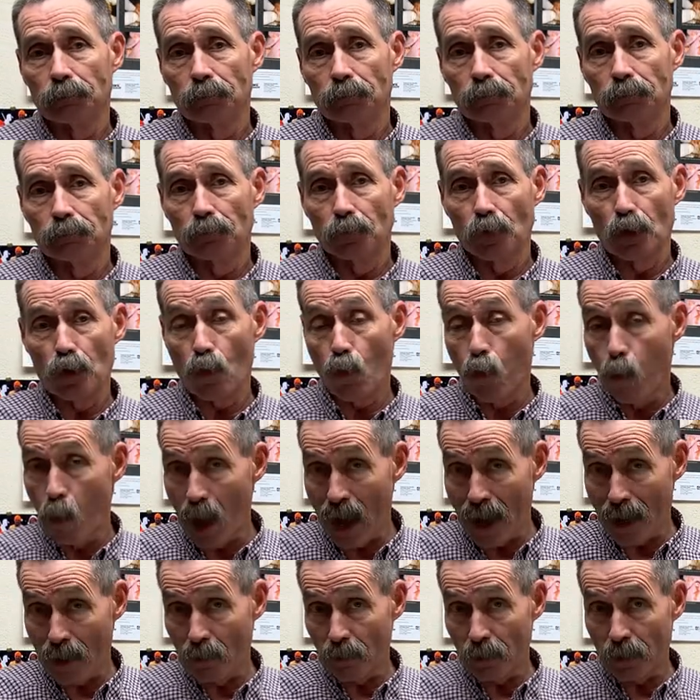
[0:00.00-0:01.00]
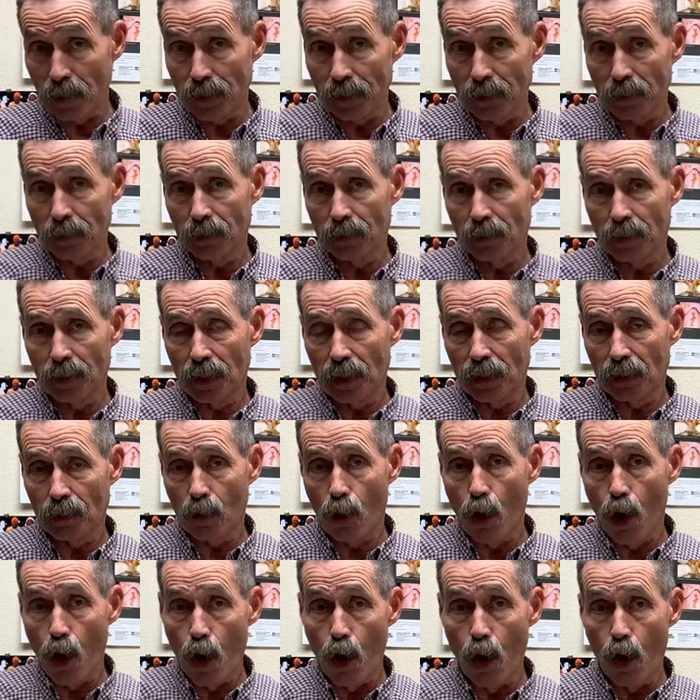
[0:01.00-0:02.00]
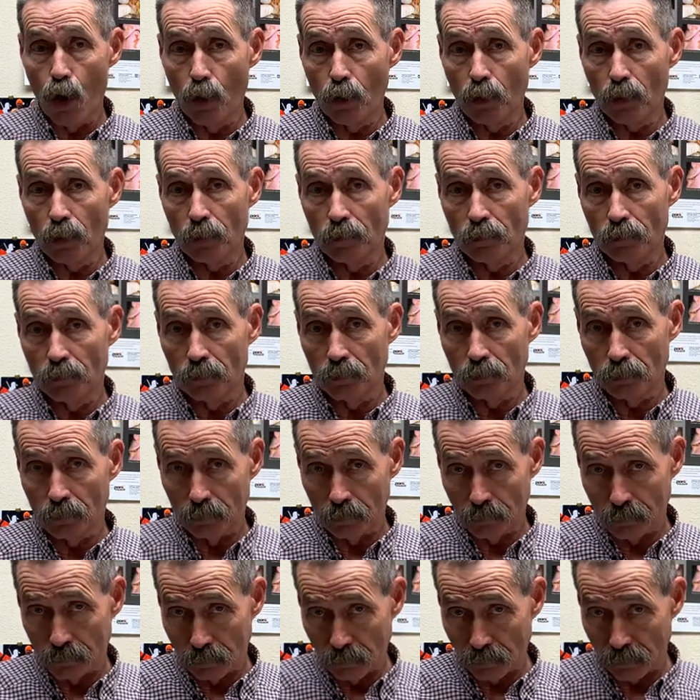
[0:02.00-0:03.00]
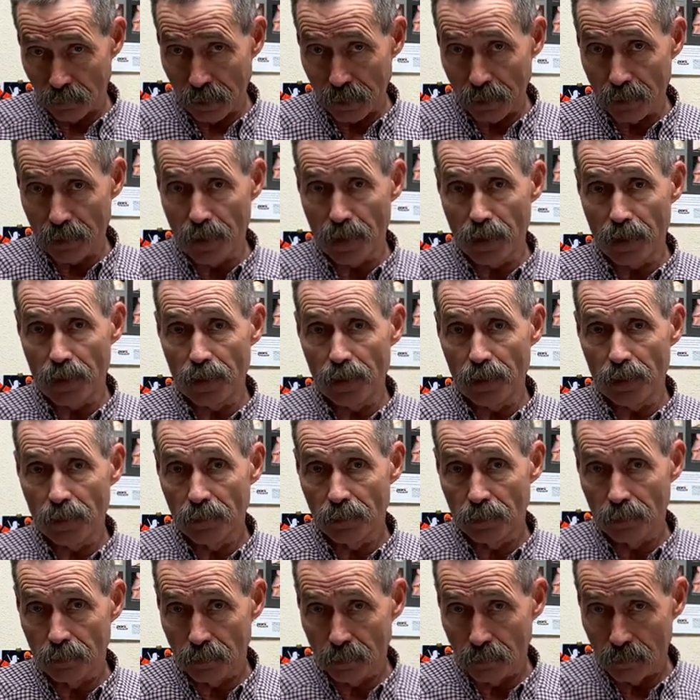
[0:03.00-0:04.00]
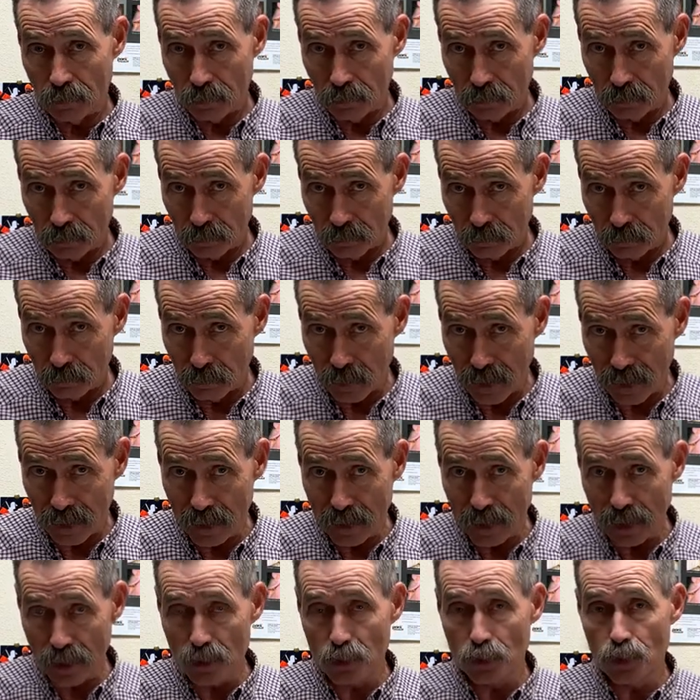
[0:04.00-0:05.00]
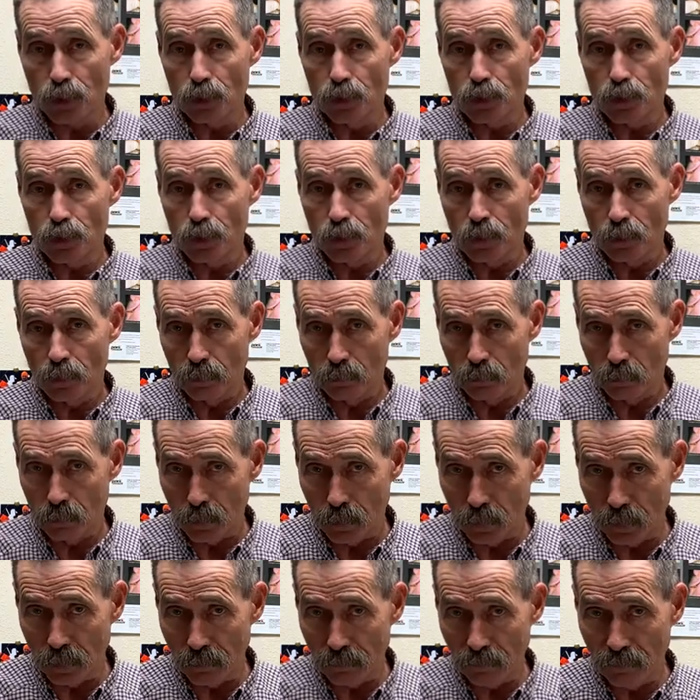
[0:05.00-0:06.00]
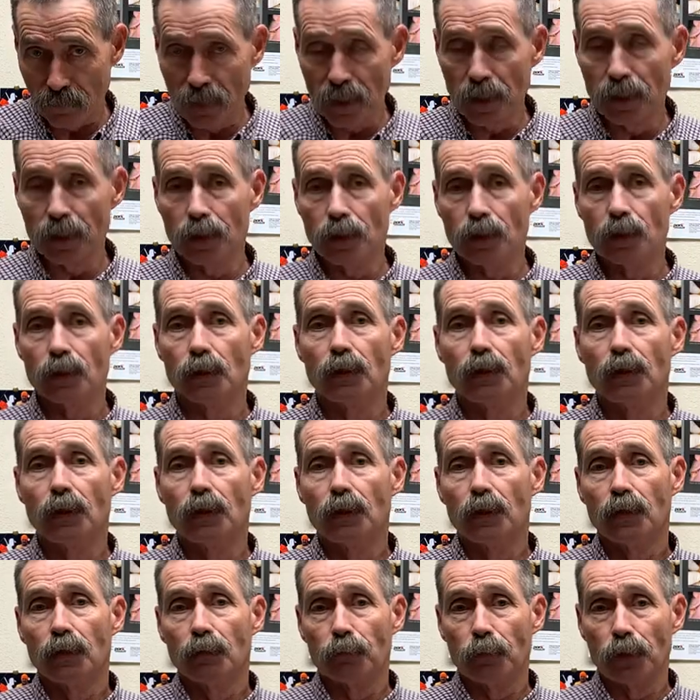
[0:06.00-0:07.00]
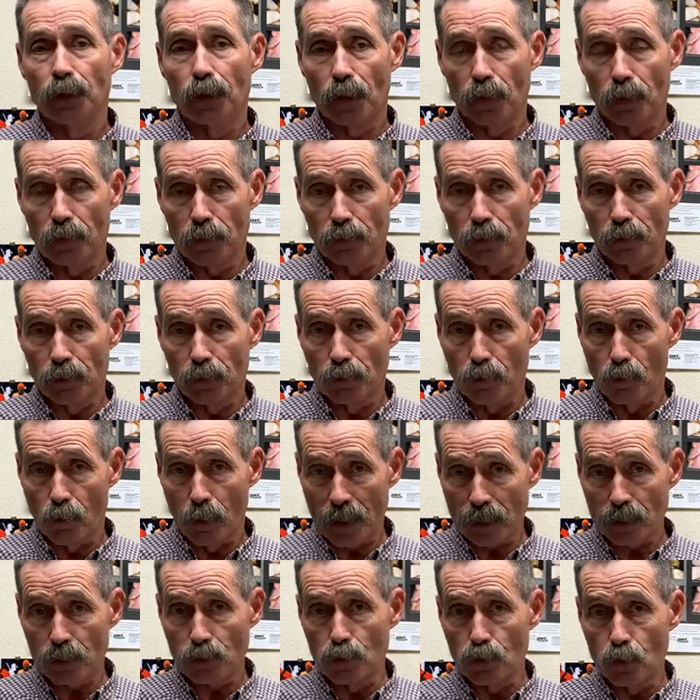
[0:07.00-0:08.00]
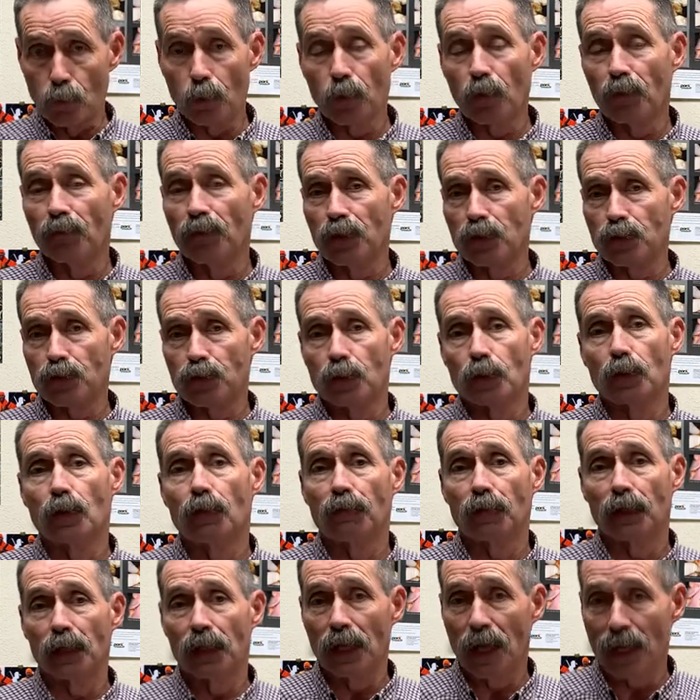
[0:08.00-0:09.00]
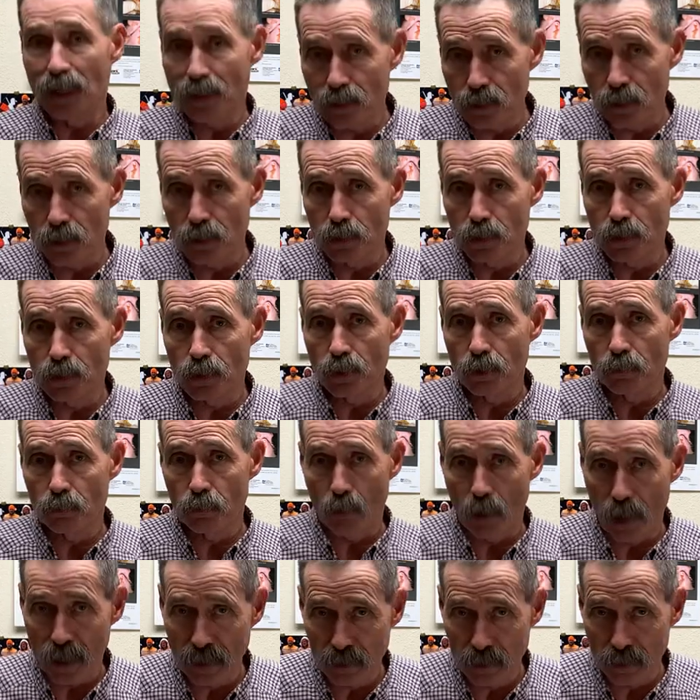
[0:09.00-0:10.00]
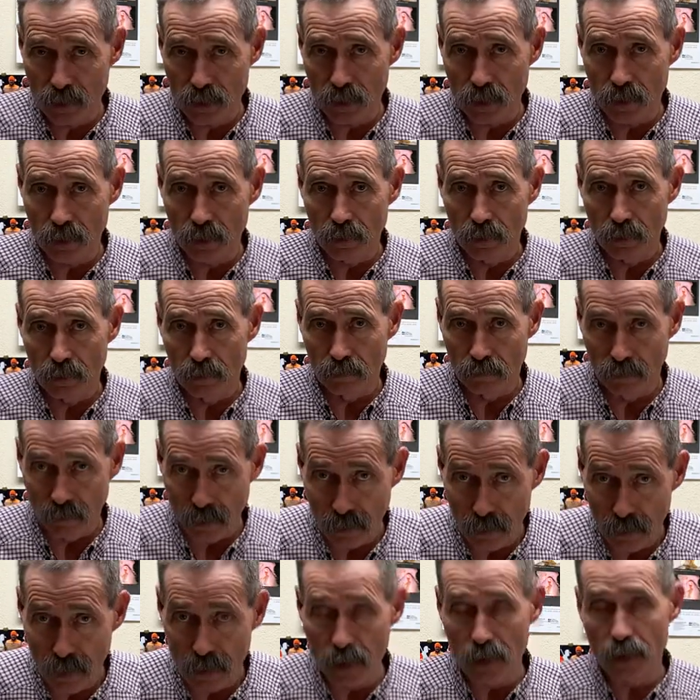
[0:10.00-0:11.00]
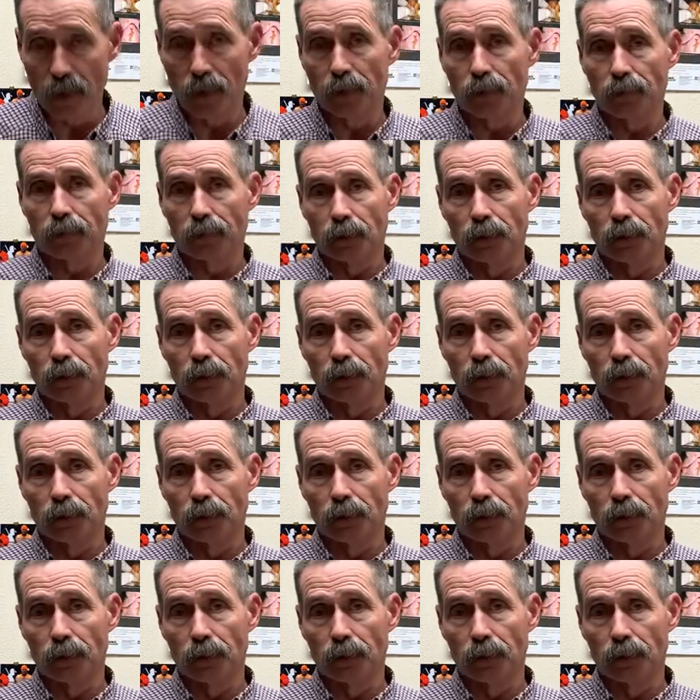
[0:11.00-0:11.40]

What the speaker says: requiring that all veterinary medications put in feed be under the direct supervision of a licensed practicing veterinarian.